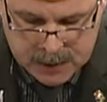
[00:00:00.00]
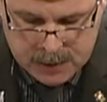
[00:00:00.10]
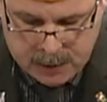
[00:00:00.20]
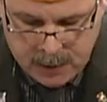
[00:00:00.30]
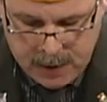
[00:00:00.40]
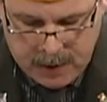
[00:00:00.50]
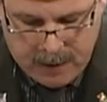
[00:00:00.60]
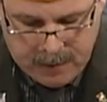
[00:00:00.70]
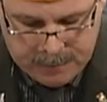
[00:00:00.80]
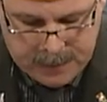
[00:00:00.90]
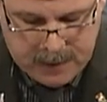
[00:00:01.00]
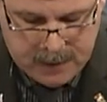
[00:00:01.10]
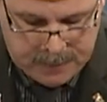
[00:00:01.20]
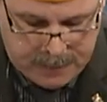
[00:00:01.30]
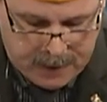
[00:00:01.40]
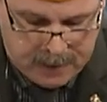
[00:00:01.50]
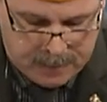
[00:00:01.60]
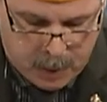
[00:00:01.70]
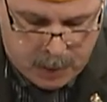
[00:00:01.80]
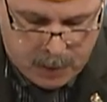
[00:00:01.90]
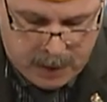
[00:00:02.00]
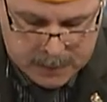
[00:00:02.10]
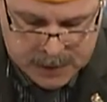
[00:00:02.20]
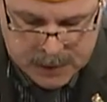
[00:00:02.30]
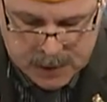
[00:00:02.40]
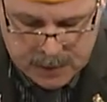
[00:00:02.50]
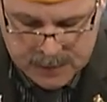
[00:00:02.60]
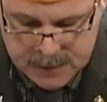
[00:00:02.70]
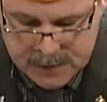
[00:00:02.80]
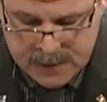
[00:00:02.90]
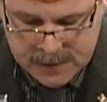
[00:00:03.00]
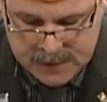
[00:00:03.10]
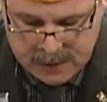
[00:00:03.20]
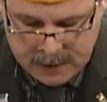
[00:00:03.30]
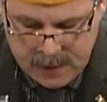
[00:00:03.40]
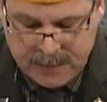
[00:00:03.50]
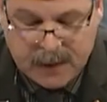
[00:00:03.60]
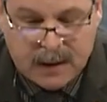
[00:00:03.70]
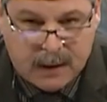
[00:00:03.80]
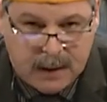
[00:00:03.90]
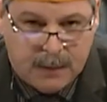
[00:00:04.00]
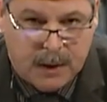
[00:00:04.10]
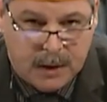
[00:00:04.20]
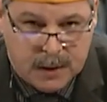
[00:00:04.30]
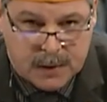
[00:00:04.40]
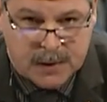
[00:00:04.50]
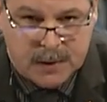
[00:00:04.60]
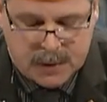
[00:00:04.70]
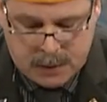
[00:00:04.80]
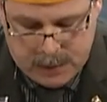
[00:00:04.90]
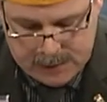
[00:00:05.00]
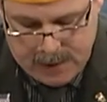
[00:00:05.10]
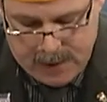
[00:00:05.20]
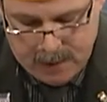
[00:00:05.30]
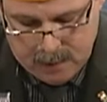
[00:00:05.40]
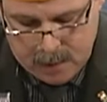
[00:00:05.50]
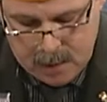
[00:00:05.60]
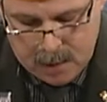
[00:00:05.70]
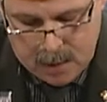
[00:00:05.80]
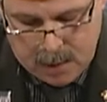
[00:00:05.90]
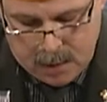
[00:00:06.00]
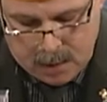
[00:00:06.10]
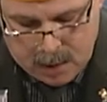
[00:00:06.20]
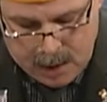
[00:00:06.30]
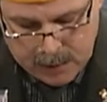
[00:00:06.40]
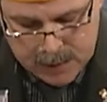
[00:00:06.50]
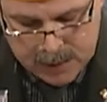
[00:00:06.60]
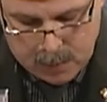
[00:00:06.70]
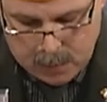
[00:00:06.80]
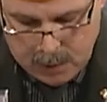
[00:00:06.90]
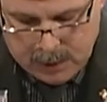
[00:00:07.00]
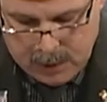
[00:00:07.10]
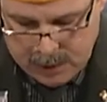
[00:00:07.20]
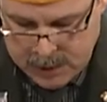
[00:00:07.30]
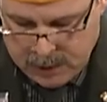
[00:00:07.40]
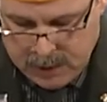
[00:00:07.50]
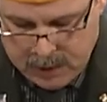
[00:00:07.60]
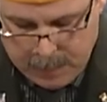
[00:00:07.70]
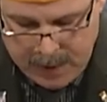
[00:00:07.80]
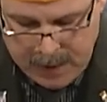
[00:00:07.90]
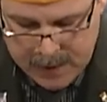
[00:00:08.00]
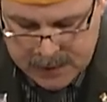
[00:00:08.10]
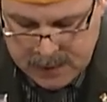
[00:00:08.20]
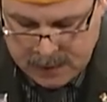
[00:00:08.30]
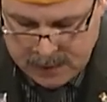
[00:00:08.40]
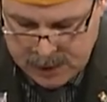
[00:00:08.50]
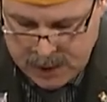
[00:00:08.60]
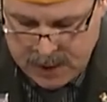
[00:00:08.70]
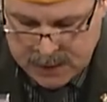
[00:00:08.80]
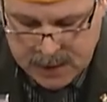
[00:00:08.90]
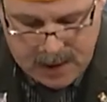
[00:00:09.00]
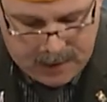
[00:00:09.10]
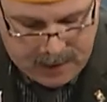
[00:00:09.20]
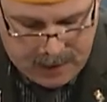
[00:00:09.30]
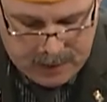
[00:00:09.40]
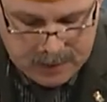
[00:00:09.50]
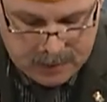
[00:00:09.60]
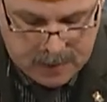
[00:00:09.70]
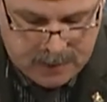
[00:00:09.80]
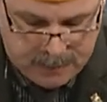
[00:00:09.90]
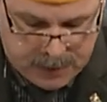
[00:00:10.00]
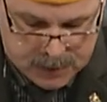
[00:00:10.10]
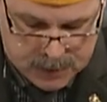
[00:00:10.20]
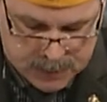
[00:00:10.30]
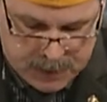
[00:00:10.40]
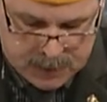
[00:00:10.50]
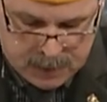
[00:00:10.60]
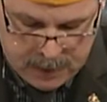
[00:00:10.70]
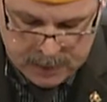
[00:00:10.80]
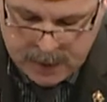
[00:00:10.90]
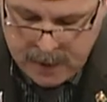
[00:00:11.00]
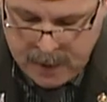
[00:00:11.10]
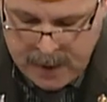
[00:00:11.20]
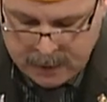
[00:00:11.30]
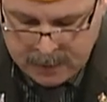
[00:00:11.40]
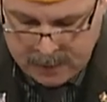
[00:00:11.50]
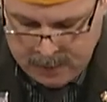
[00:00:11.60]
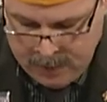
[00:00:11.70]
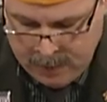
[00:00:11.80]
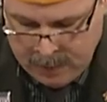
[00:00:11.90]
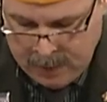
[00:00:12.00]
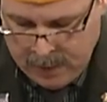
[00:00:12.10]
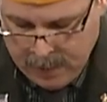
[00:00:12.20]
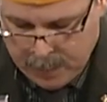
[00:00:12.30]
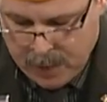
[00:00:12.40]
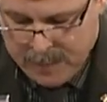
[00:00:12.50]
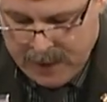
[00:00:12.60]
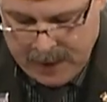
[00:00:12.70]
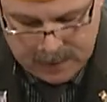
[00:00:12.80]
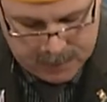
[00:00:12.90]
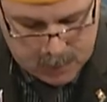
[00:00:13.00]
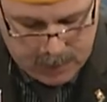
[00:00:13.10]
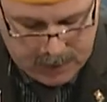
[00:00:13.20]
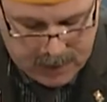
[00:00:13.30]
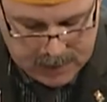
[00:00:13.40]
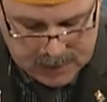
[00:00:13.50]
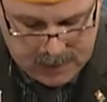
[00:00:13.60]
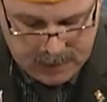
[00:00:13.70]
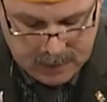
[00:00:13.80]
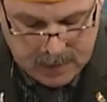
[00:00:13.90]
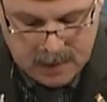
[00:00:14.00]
to create and fund effective programs and services that significantly reduce suicide. Congress worked diligently to pass the John Scott Hannon Veterans Mental Health Care Act, Improvement Act of 2019.